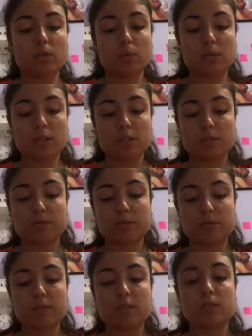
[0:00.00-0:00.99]
order for
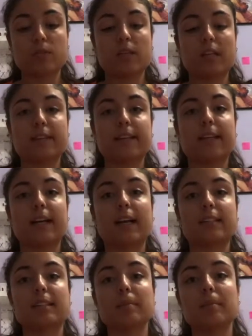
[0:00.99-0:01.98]
me to do that, they
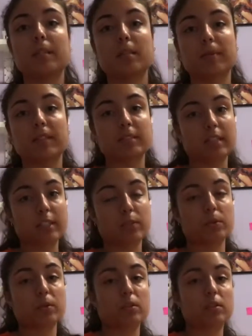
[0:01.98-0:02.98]
had to make my
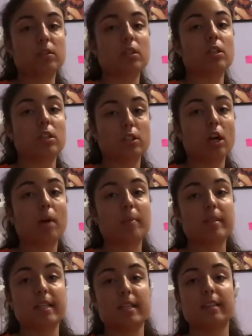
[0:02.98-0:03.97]
schedule
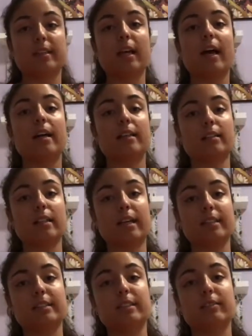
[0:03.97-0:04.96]
accommodate that
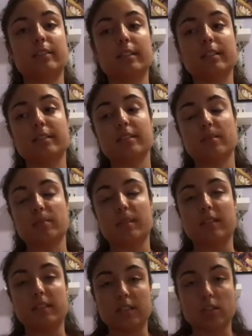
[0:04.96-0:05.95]
activity the same way
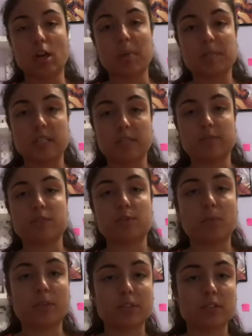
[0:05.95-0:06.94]
they accommodate it for
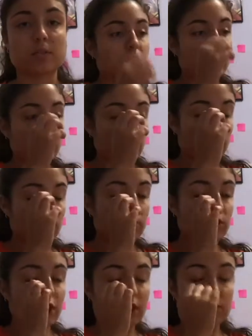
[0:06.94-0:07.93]
sports. So
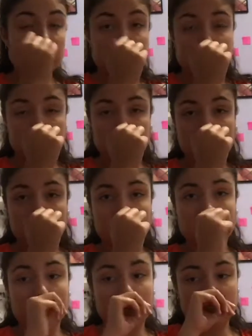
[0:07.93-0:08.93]
just recently,
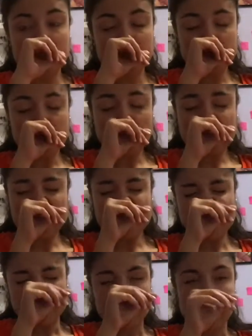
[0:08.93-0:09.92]
I got
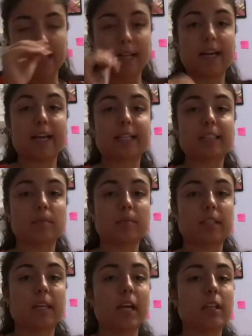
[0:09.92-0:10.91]
my academic
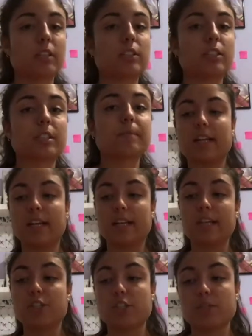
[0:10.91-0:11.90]
calendar and
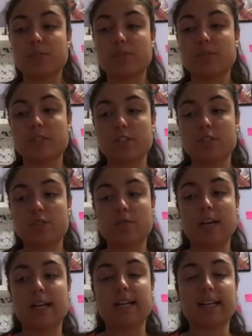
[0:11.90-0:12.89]
I just finished
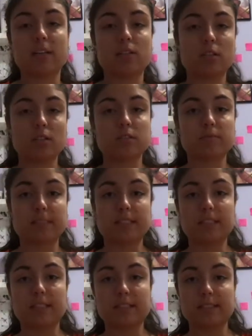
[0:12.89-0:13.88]
writing out all of my
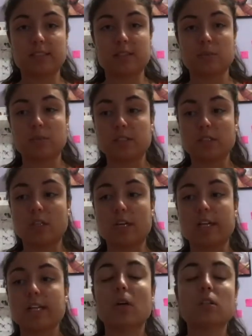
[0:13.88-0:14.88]
classes and whatnot.
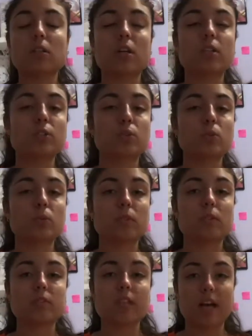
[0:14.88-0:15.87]
A lot of
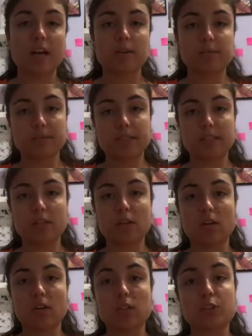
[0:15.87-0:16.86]
schools have what they
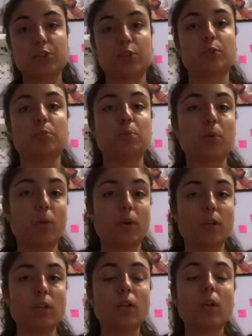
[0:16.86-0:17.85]
call a student
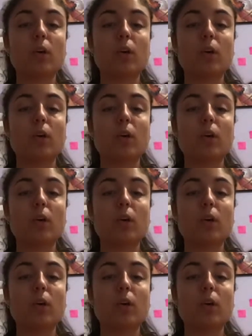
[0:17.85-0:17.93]
portal